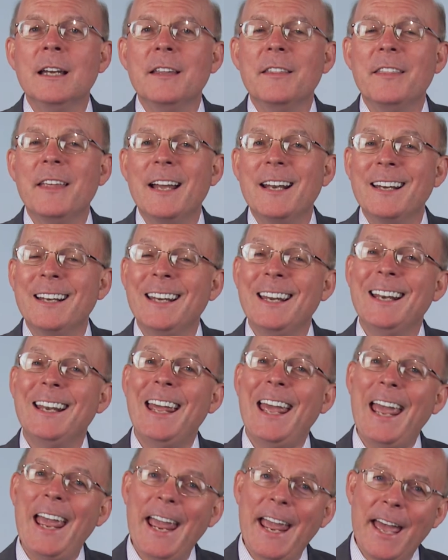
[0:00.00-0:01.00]
that it had
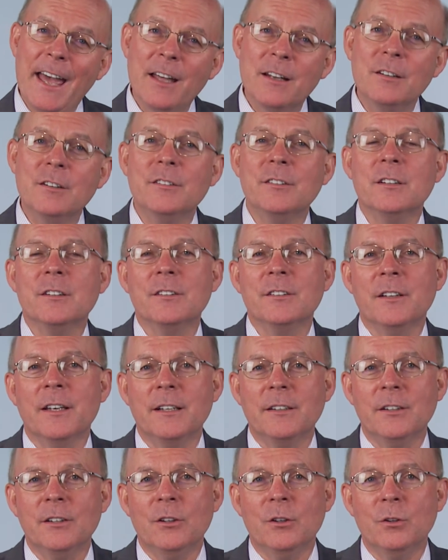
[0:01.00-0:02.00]
had since
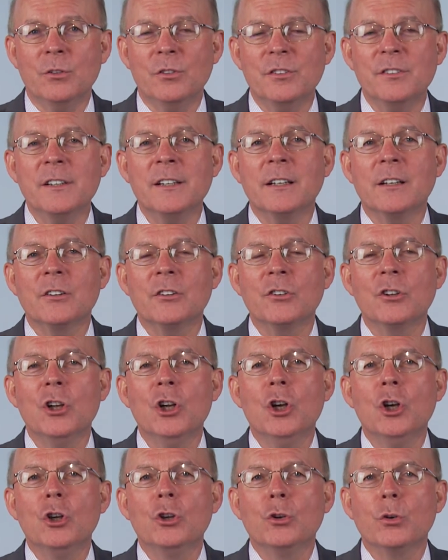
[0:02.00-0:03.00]
1906
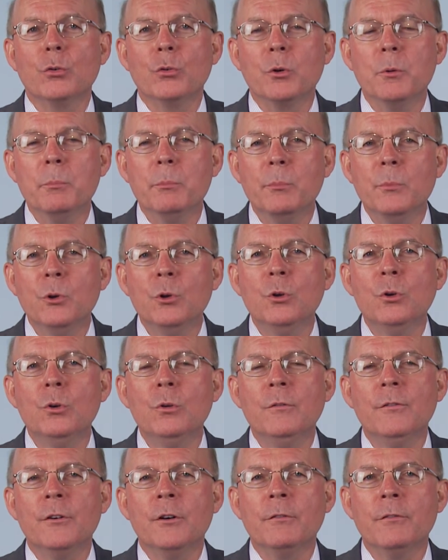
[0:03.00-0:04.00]
to
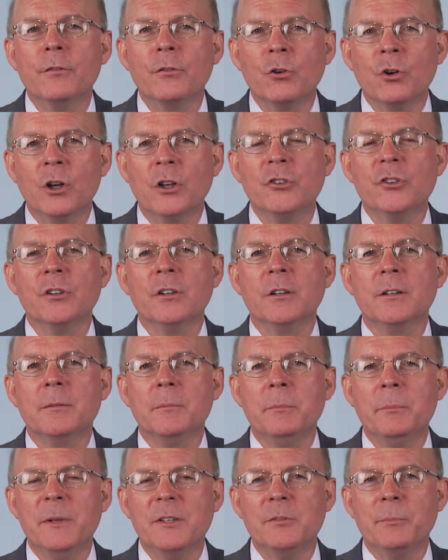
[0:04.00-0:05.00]
remove a
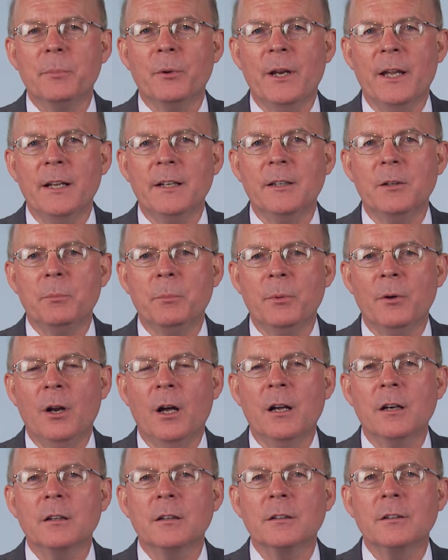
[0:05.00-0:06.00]
fraudulent, misbranded
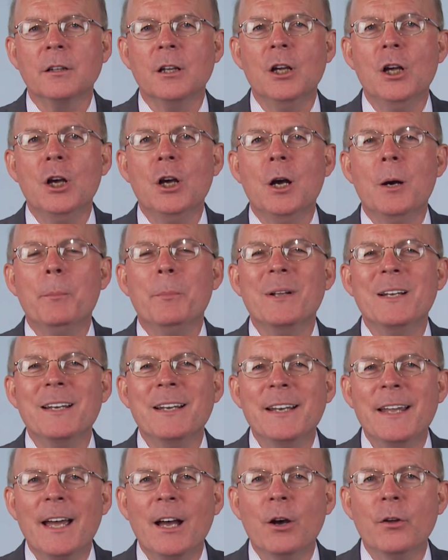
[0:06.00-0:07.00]
product. But
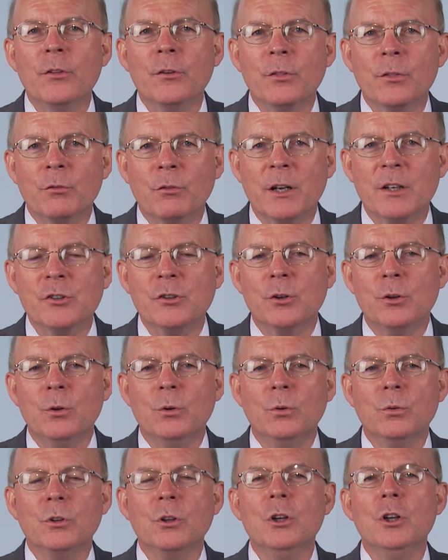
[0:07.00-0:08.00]
now the
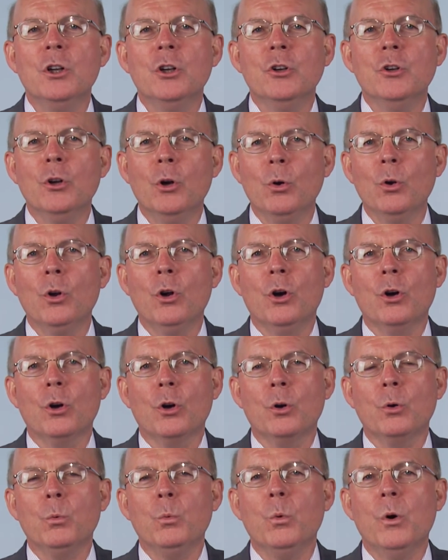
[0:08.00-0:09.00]
threshold no
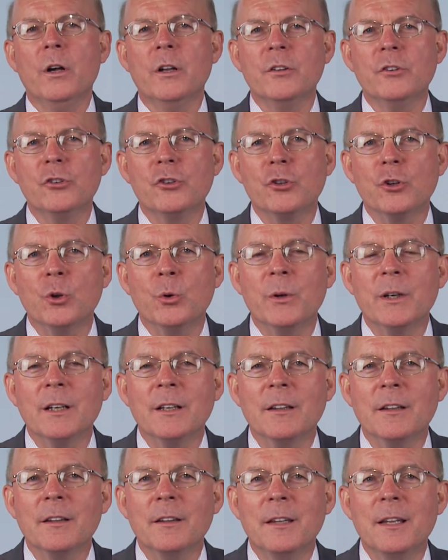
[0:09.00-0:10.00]
longer was
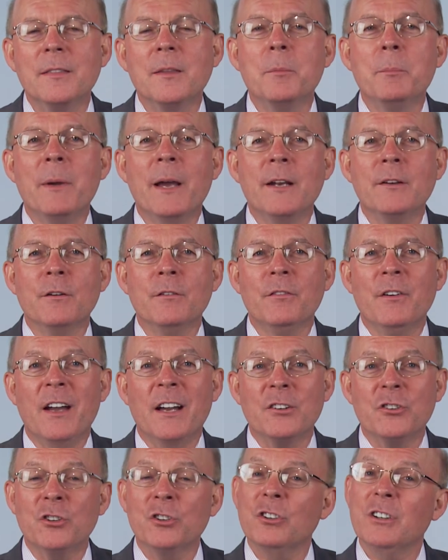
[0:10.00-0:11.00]
showing that the
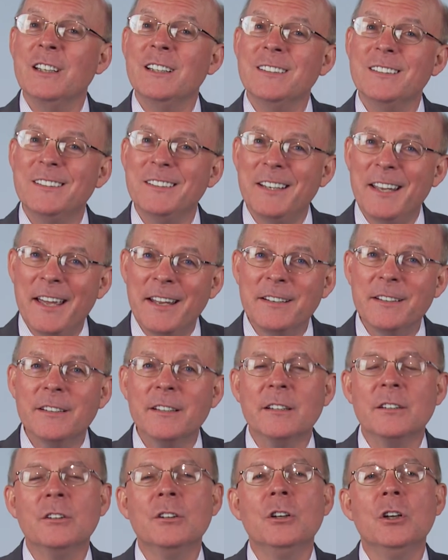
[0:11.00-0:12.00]
manufacturer
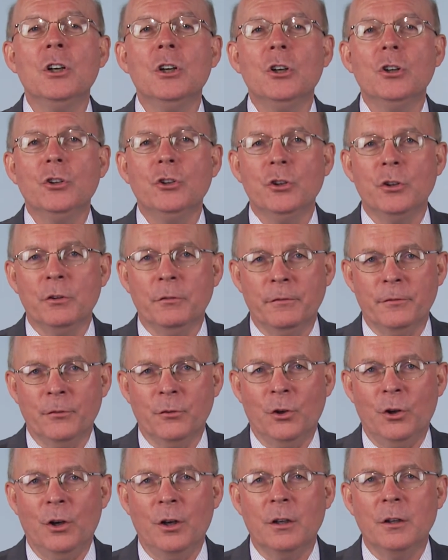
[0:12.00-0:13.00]
intended to
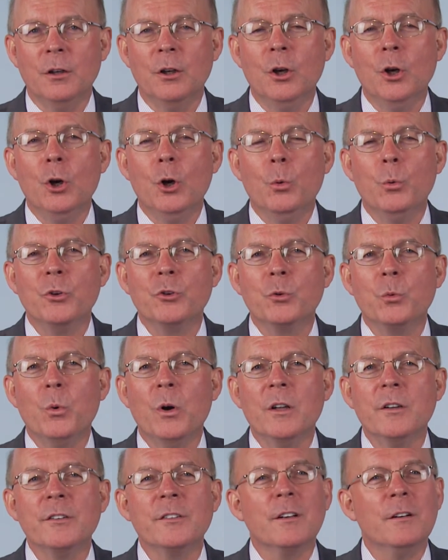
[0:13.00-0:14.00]
defraud, which
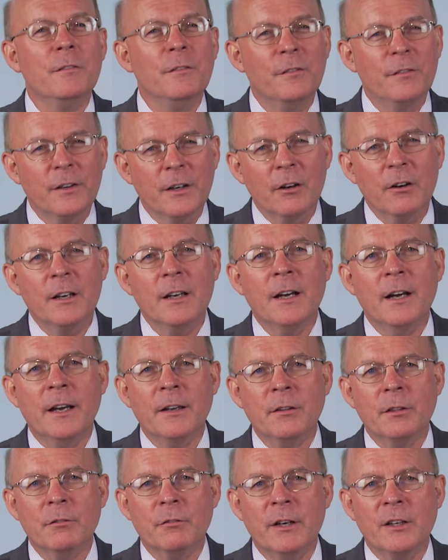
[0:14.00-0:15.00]
was a very
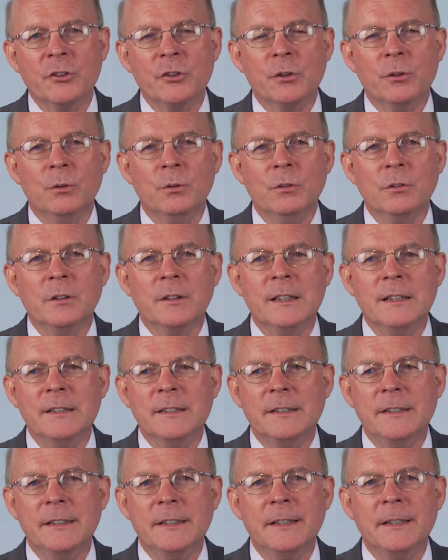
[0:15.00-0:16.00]
high threshold
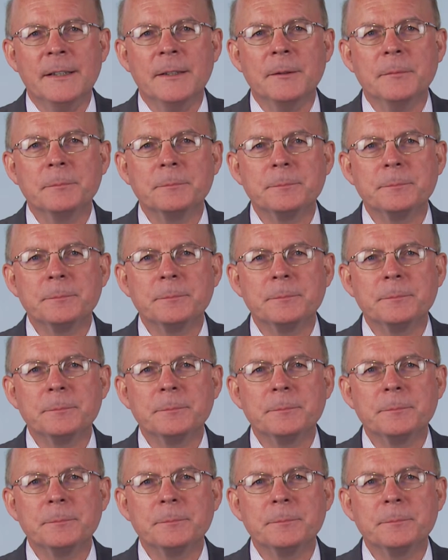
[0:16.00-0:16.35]
indeed.